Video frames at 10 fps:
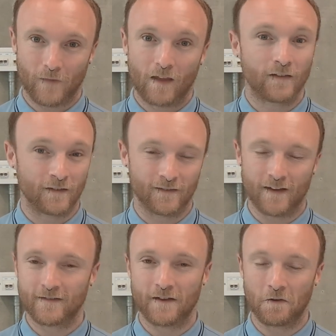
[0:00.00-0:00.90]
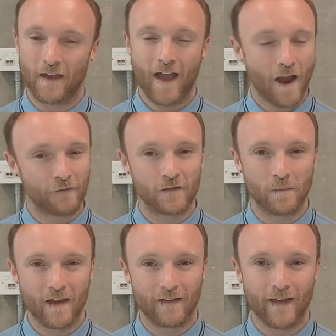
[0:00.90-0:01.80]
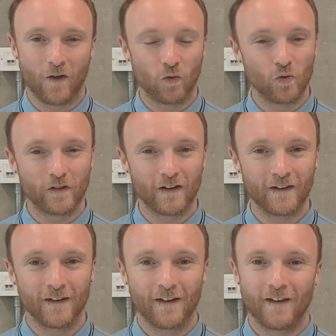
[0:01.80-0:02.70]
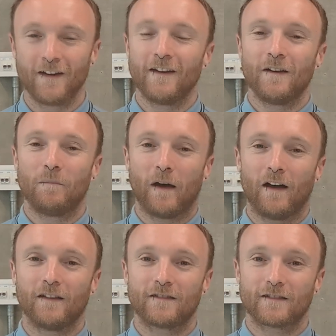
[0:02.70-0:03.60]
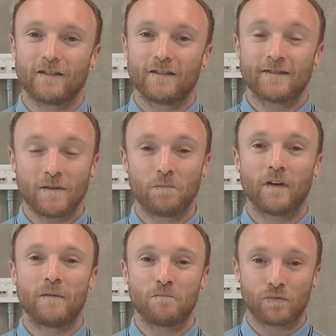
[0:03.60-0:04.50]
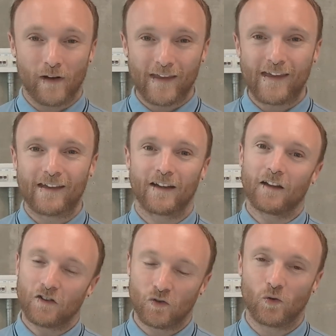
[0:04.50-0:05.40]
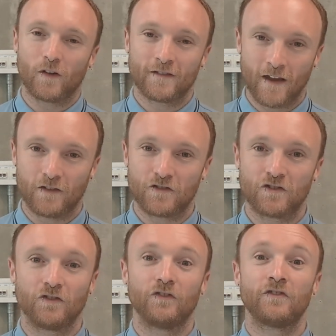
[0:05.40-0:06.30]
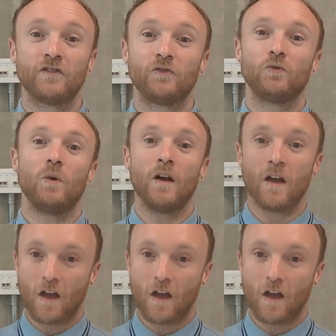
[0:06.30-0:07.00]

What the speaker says: It doesn't necessarily have to be in that order, but simply bringing your attention to